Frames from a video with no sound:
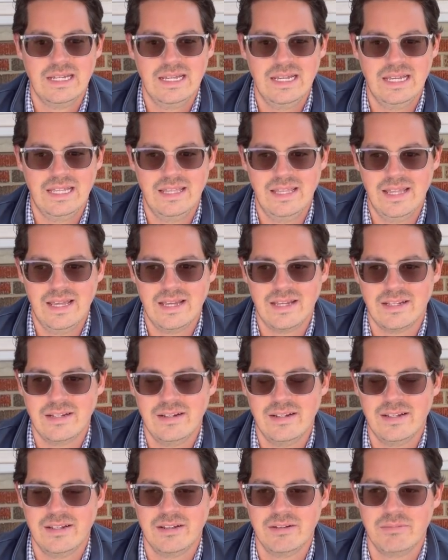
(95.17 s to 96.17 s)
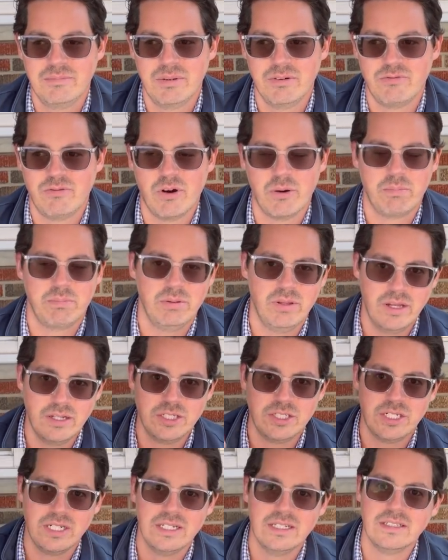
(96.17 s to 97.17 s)
and then before
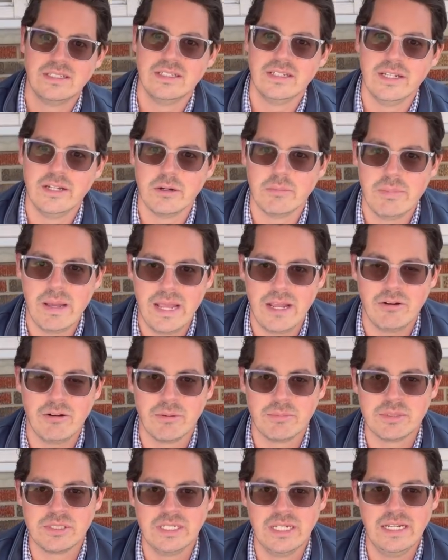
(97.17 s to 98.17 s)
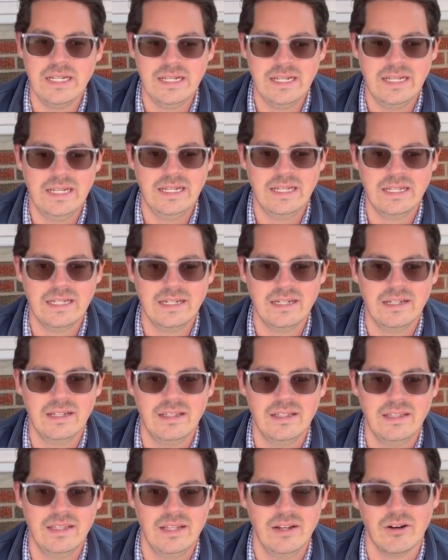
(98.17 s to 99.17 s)
plunging into near bankruptcy in
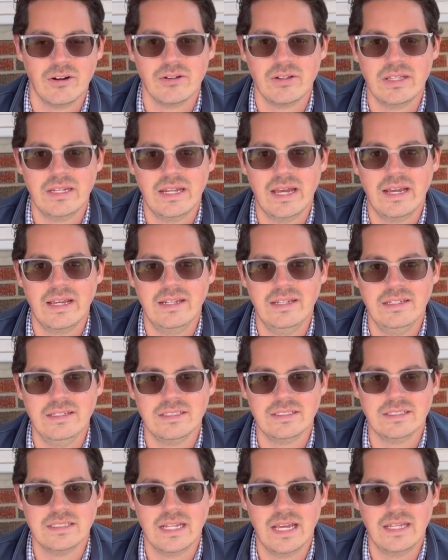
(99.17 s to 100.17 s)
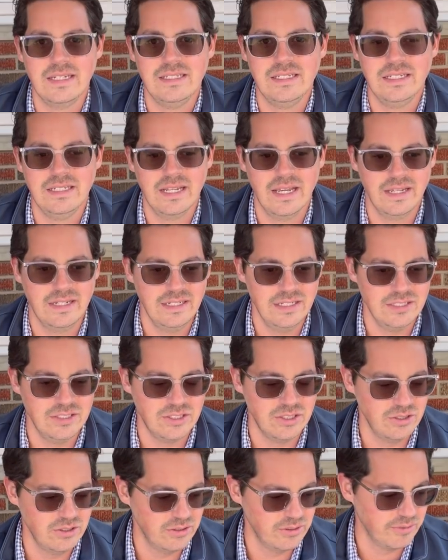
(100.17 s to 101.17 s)
the early 90s in
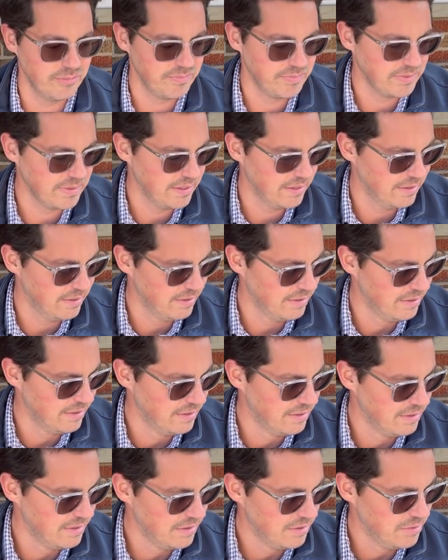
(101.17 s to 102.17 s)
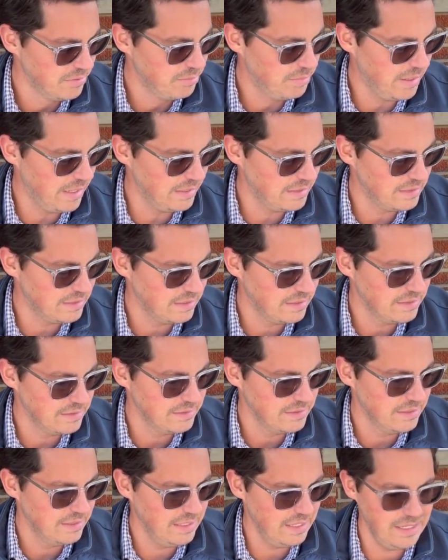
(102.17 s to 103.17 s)
1992. But
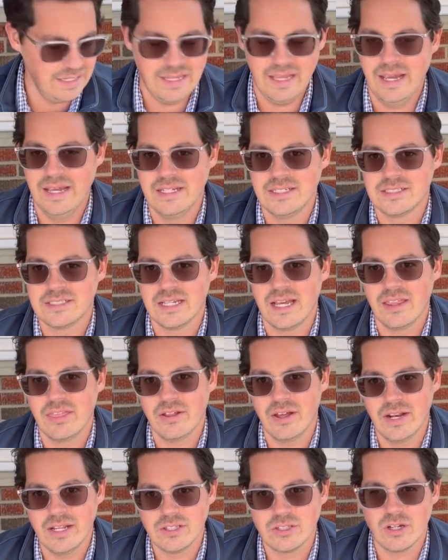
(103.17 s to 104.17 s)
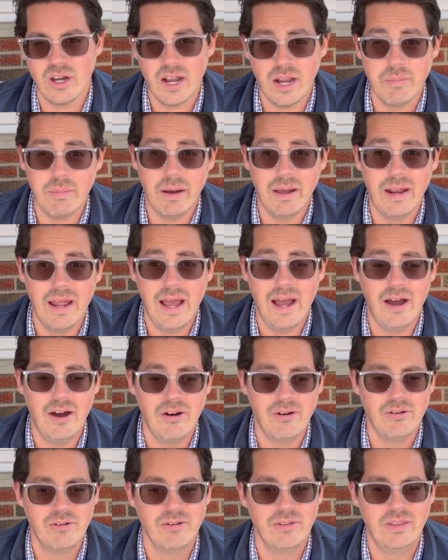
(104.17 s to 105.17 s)
in any case, I thought I'd talk about
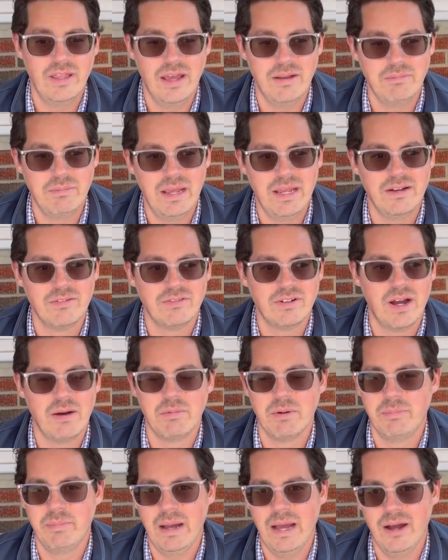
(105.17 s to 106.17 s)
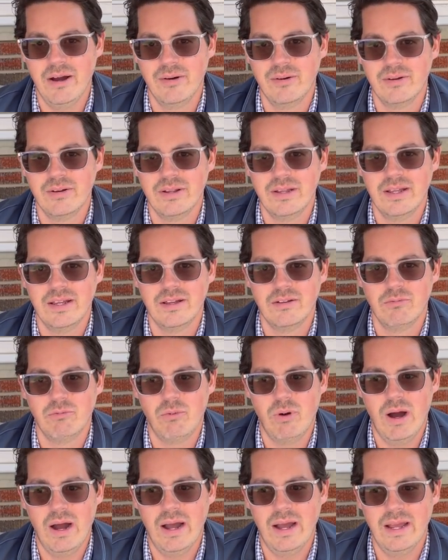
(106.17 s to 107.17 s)
how that may have come about and
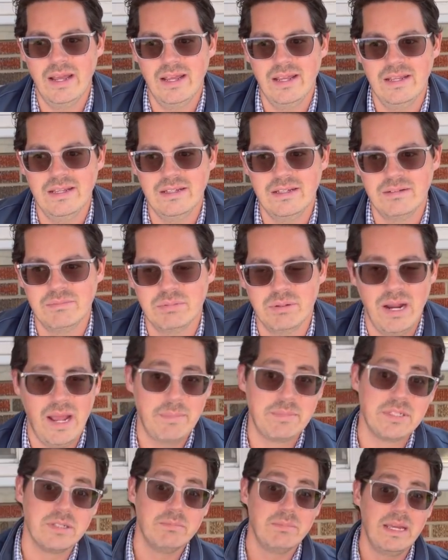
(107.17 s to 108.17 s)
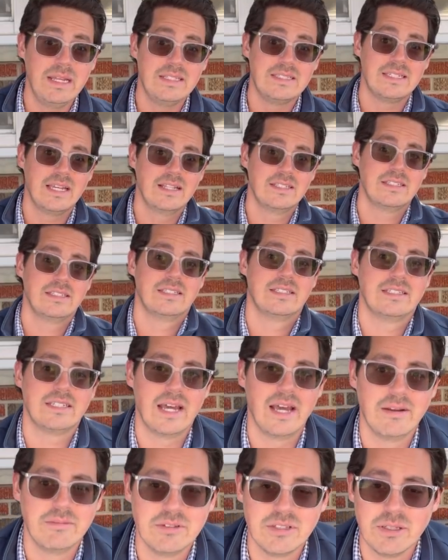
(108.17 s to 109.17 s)
why perhaps it made sense at the
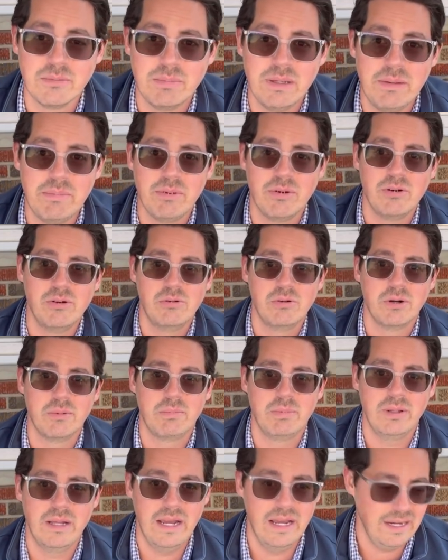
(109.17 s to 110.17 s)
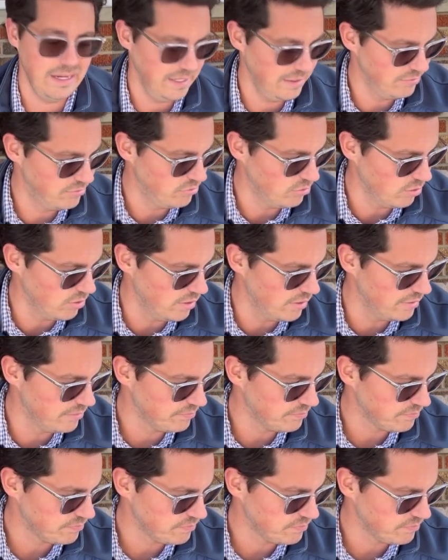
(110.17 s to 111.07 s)
time to the people who were planning for it.